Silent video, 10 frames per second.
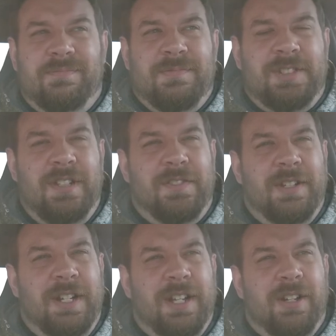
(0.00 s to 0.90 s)
see if they
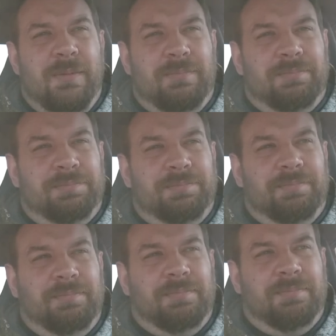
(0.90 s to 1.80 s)
need help.
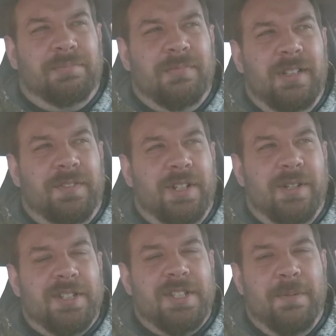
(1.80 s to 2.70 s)
If they don't
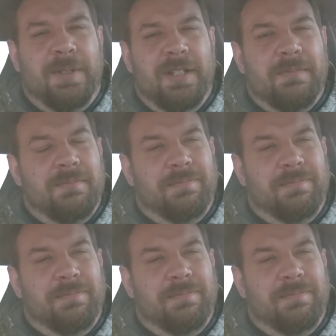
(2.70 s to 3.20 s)
accept it,